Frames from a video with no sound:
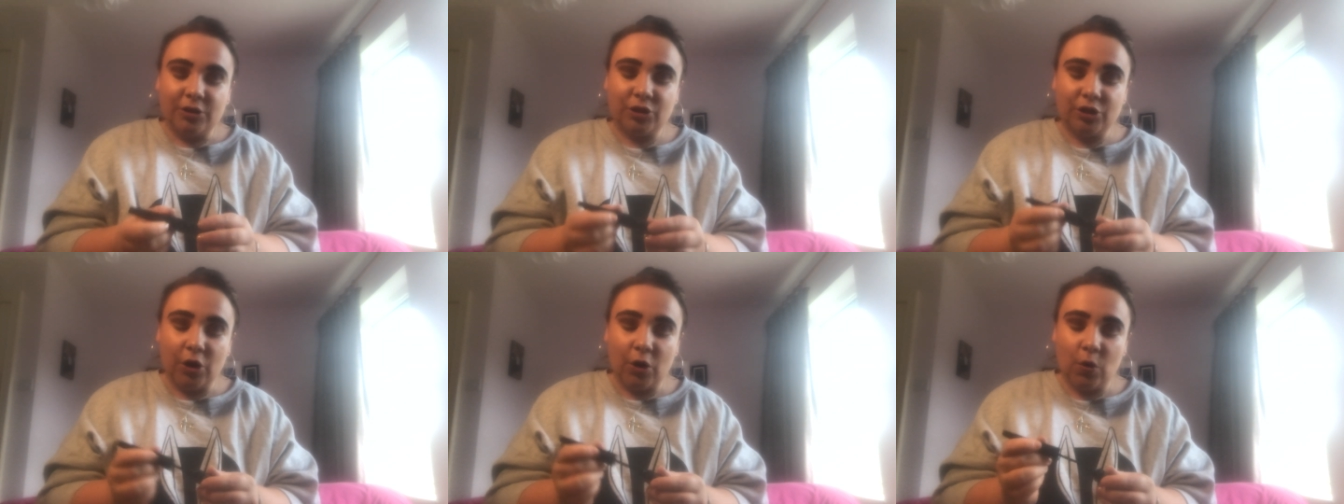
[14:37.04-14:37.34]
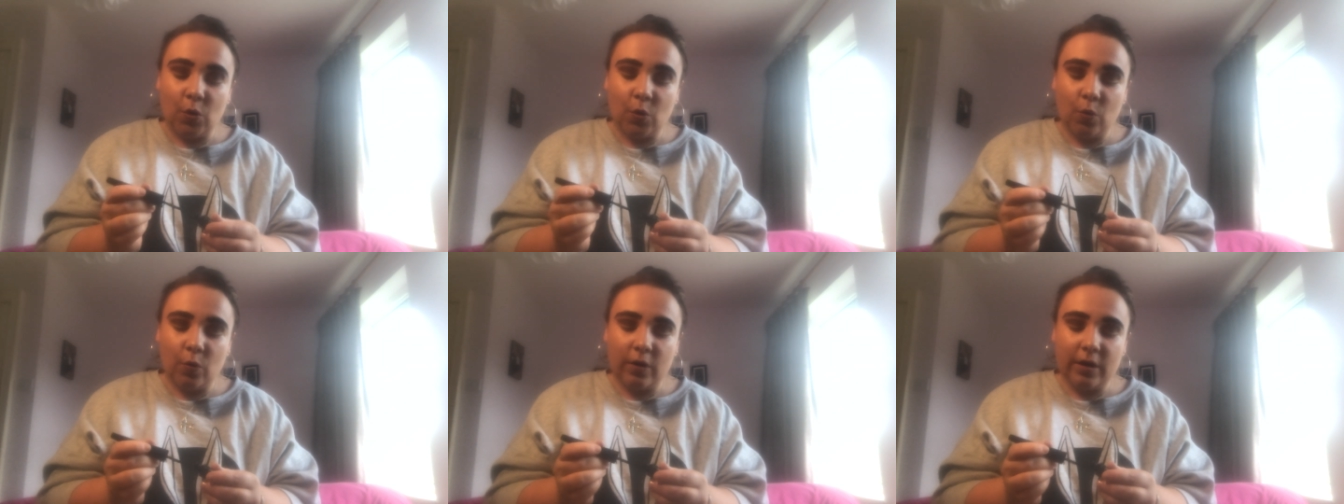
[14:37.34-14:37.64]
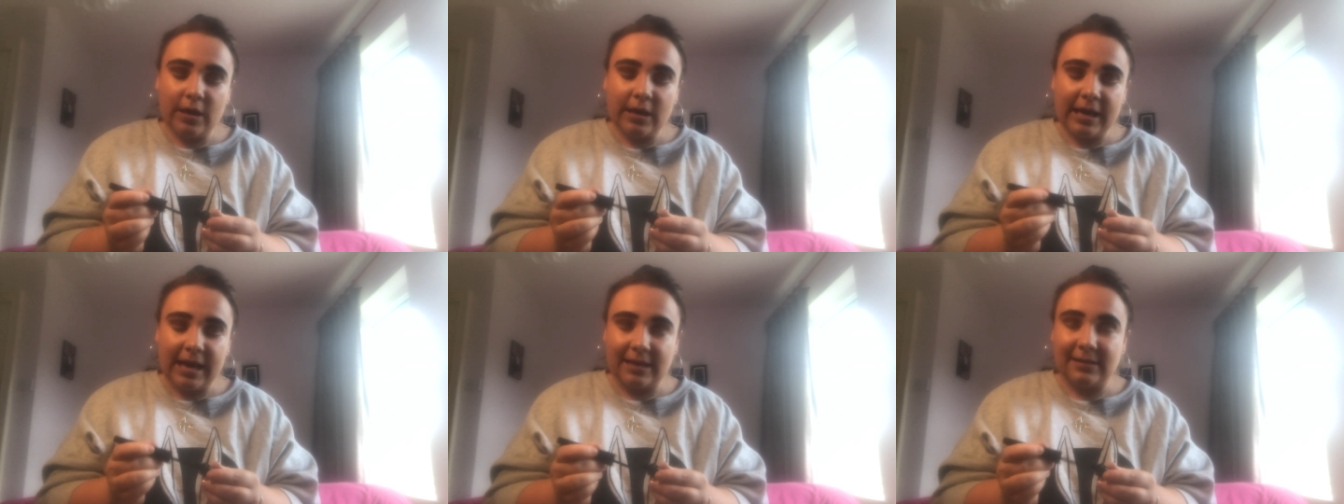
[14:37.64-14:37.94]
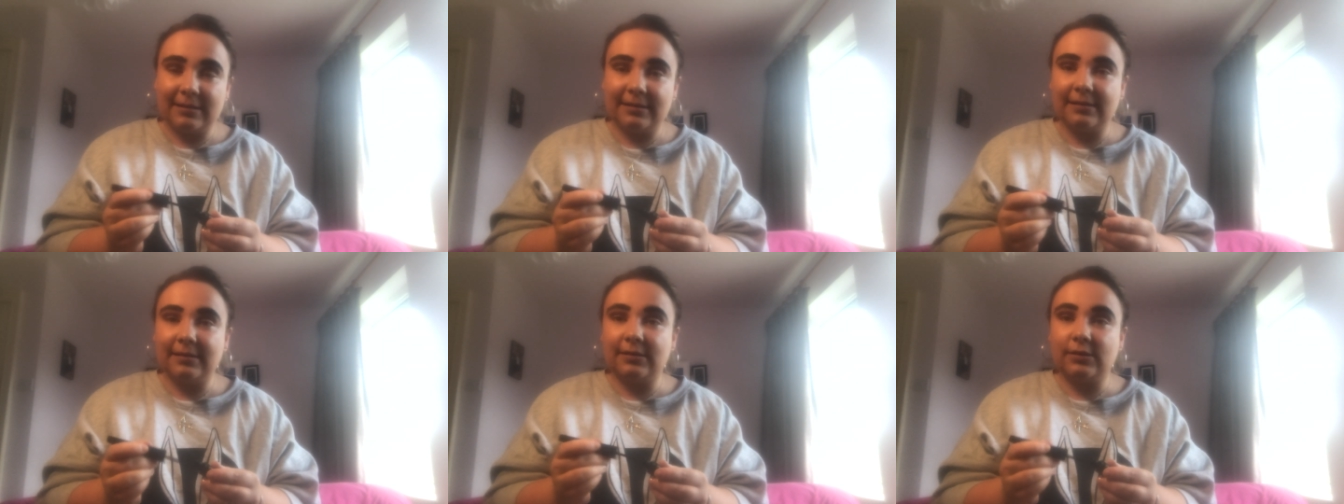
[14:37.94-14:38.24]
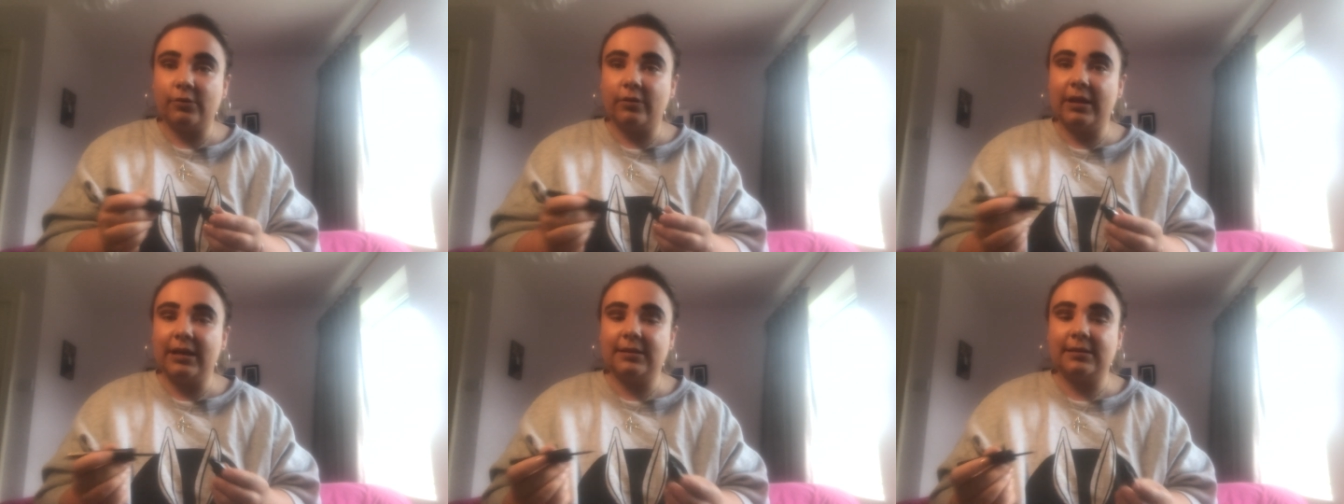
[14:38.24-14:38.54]
so yes,
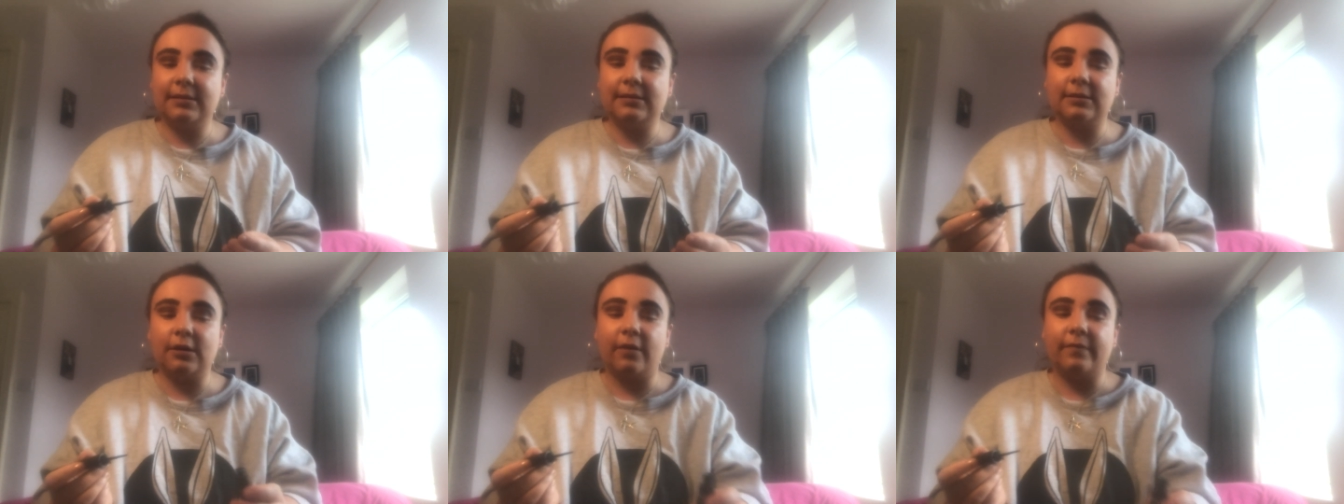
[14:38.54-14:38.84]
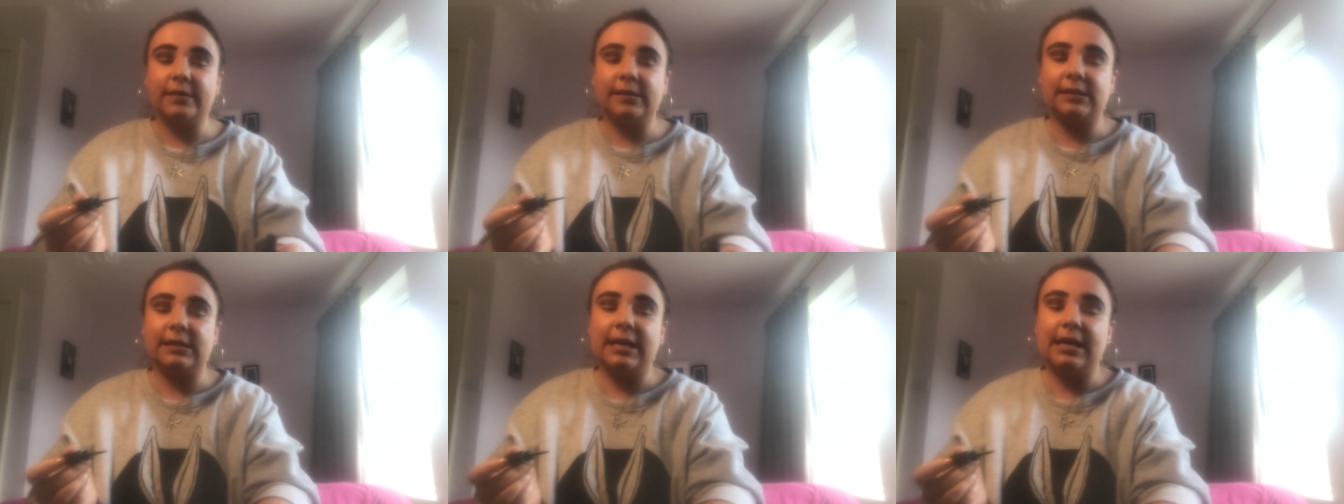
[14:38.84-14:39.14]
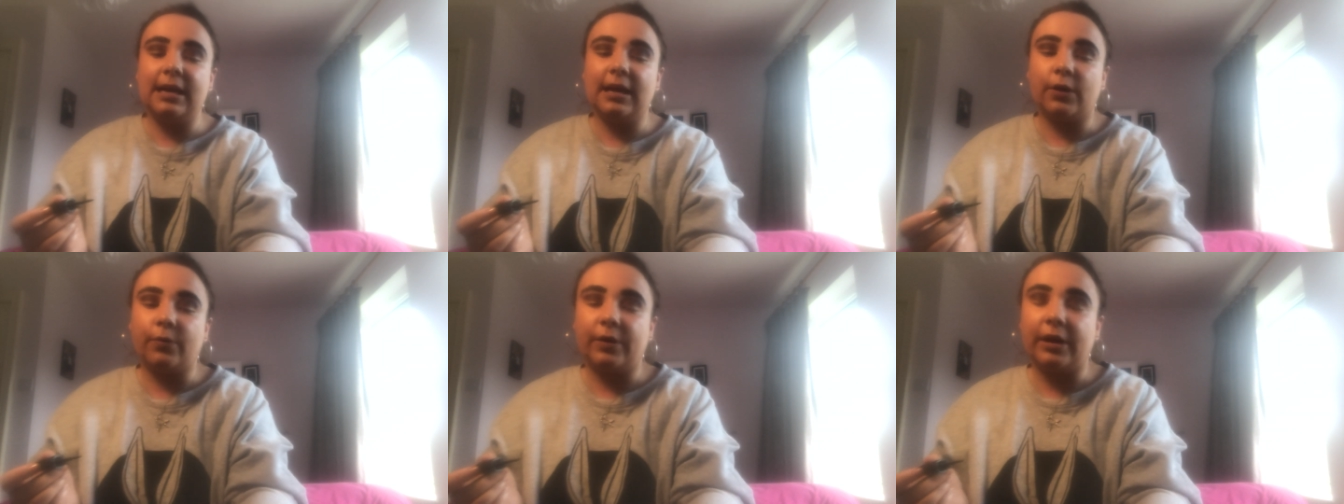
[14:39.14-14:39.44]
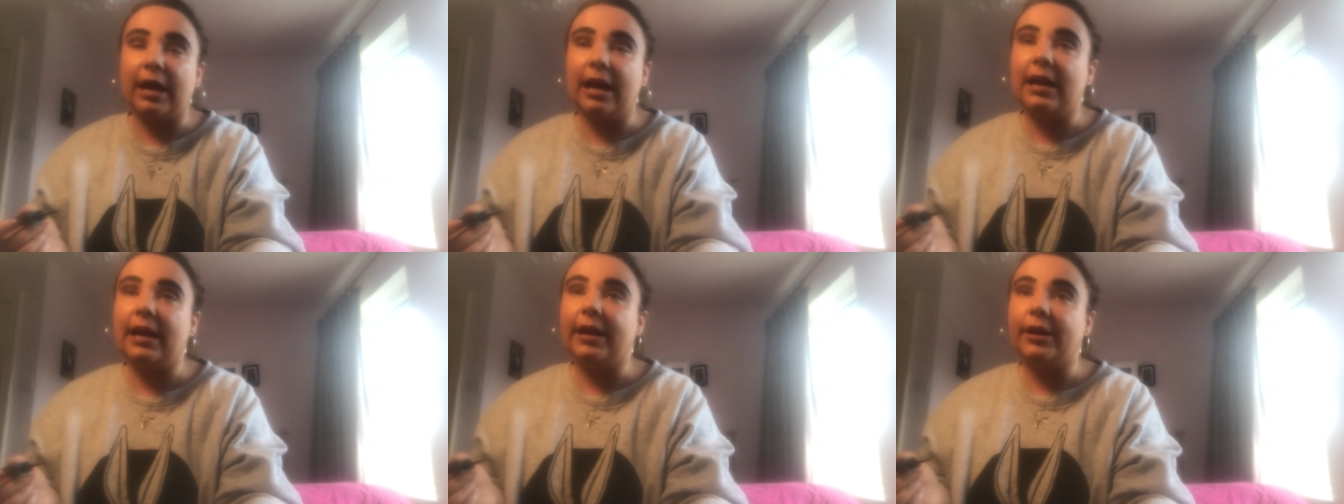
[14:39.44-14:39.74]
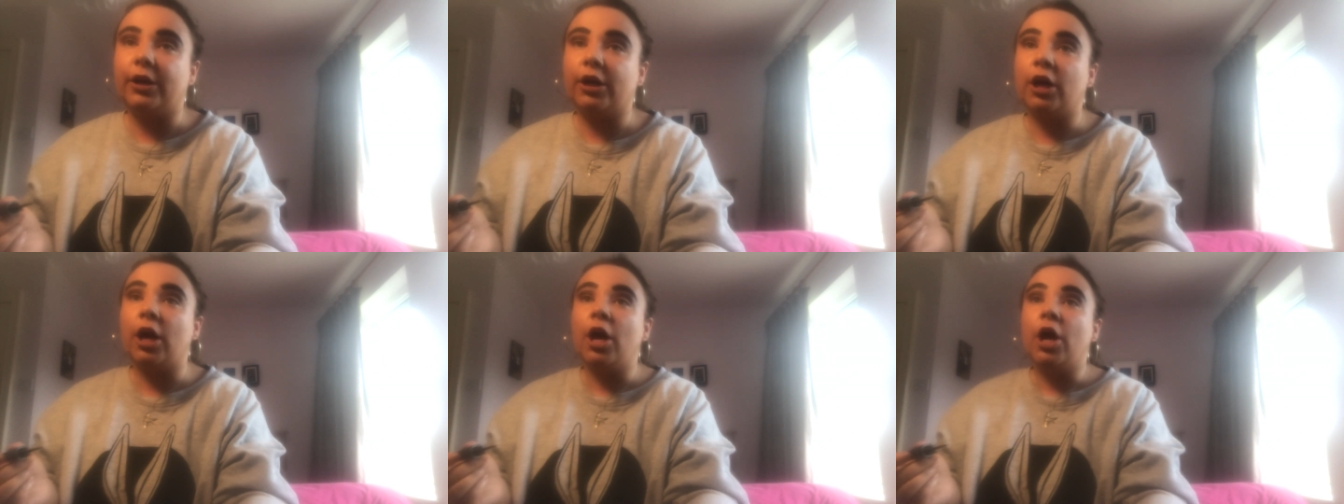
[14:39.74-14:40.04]
so this is obviously liquid
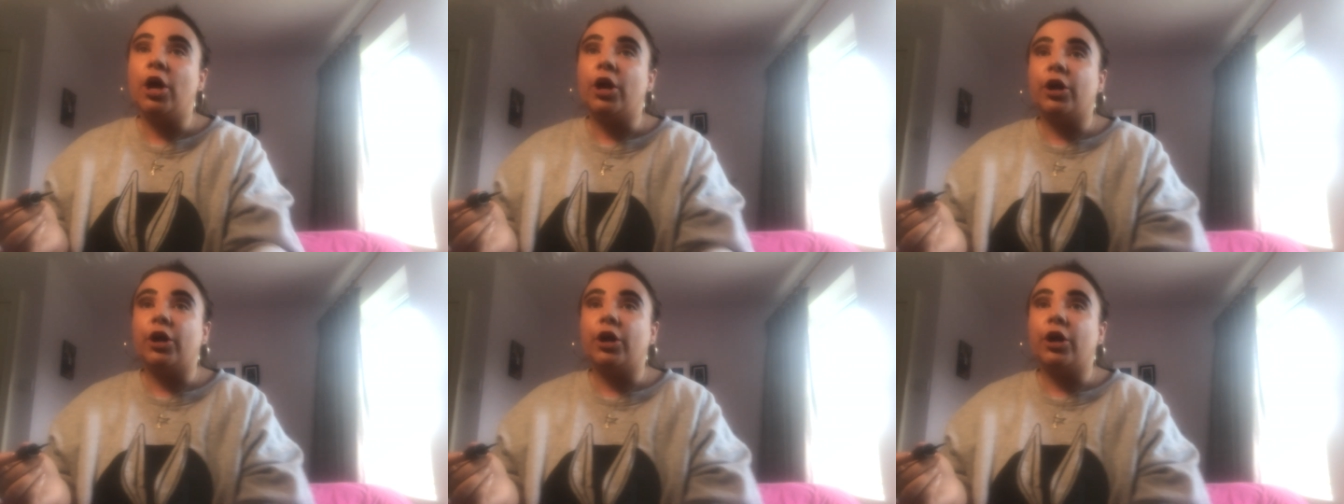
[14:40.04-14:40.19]
eyeliner.